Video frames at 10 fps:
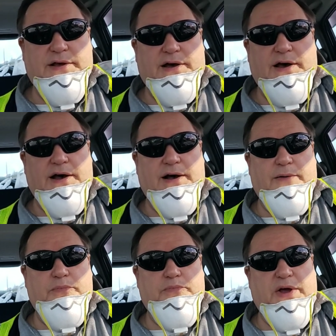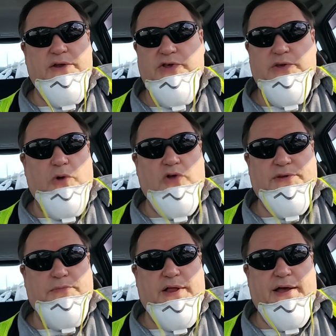but you
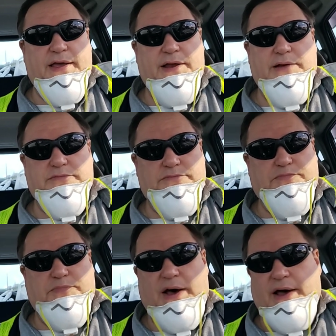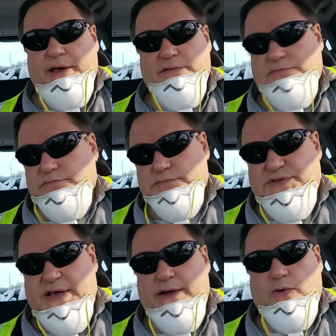multiply it by
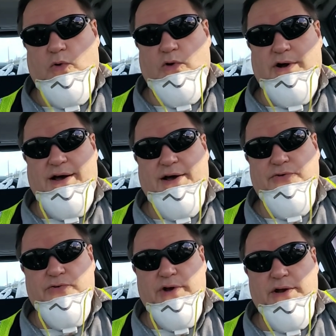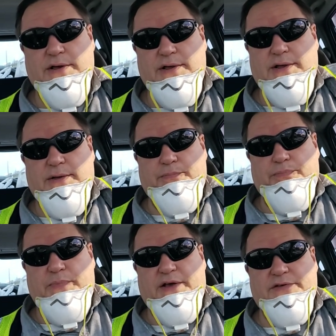10 or 100
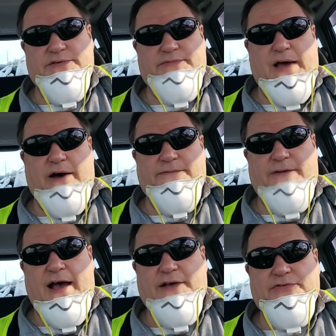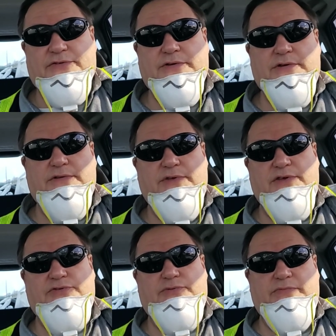because of how fast
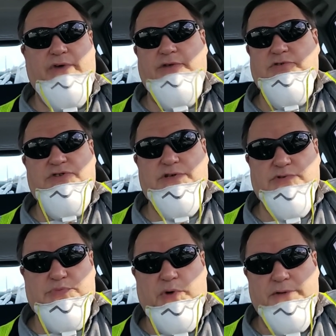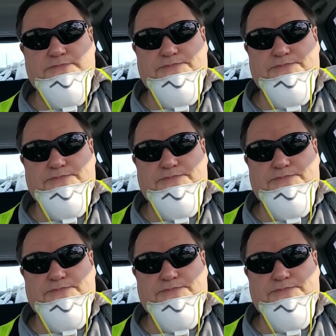this virus can spread.